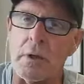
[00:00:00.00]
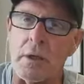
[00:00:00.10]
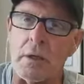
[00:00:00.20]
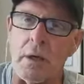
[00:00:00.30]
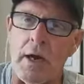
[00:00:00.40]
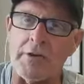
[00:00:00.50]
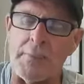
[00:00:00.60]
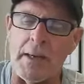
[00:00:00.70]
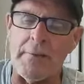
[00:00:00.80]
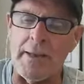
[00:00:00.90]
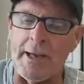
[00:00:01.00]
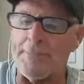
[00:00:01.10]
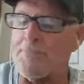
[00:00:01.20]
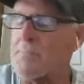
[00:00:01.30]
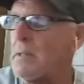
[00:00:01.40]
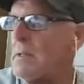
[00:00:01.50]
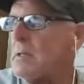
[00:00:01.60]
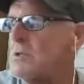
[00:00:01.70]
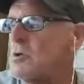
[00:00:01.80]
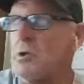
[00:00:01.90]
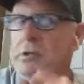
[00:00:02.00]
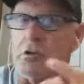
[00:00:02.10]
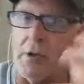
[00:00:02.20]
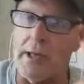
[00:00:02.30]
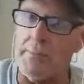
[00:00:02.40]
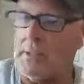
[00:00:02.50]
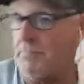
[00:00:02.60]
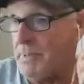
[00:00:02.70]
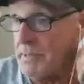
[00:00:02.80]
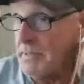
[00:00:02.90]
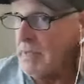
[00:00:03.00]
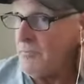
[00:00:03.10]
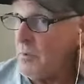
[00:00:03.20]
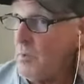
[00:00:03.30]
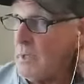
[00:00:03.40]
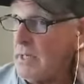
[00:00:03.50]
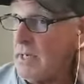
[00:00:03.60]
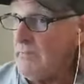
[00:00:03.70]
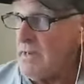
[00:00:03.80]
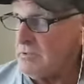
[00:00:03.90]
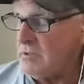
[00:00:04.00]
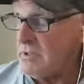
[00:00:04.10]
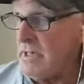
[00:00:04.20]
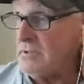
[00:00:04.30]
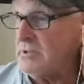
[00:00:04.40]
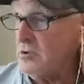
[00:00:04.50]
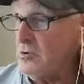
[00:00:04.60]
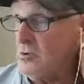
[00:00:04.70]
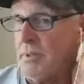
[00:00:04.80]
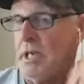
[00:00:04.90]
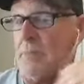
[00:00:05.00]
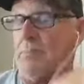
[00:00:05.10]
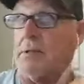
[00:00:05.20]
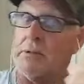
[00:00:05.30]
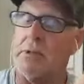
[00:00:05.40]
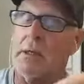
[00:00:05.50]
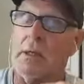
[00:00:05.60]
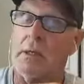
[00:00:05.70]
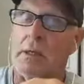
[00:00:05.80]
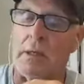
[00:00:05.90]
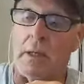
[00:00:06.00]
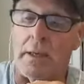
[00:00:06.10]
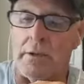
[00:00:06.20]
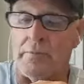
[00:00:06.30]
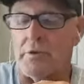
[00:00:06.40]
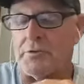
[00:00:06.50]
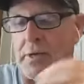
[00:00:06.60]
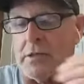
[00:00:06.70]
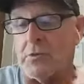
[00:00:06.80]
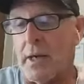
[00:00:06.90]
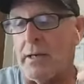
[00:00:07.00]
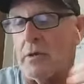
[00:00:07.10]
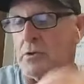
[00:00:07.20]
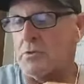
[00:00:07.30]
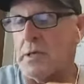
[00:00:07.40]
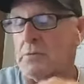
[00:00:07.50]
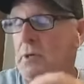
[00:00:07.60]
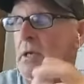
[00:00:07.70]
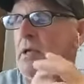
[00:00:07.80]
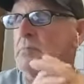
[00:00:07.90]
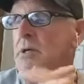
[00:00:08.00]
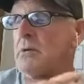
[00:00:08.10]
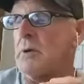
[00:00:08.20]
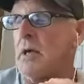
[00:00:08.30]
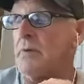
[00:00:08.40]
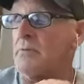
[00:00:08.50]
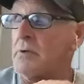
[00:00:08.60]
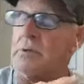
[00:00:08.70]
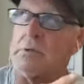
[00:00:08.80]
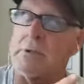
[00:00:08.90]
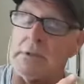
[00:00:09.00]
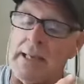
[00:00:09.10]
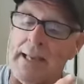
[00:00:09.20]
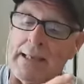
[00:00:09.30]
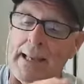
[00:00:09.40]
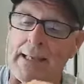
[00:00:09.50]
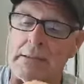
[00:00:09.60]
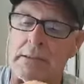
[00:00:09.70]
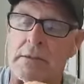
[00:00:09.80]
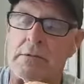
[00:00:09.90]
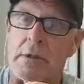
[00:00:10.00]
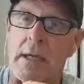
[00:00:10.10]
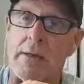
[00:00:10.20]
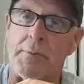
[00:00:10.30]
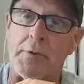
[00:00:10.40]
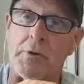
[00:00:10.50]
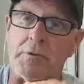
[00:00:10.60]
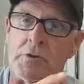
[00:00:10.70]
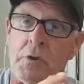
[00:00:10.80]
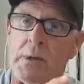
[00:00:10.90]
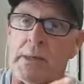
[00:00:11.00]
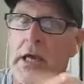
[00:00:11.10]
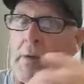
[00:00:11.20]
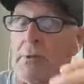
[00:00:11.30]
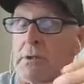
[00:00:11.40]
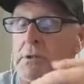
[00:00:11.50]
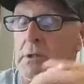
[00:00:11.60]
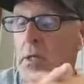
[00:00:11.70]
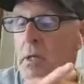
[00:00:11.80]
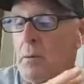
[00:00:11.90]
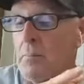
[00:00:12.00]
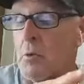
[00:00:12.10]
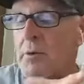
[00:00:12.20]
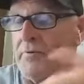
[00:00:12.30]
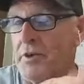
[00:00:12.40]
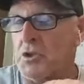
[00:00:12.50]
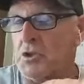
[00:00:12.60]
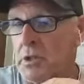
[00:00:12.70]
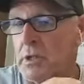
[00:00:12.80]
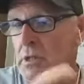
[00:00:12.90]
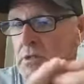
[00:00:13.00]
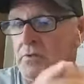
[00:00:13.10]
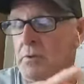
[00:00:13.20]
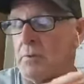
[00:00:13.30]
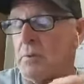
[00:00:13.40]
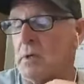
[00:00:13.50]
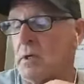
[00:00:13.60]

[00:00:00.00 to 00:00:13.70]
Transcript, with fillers: caused by that. So you do got to be careful what kind of exercising you do pick, but interval strength training has been around for decades, and there's a lot of proof showing how much more efficient it is for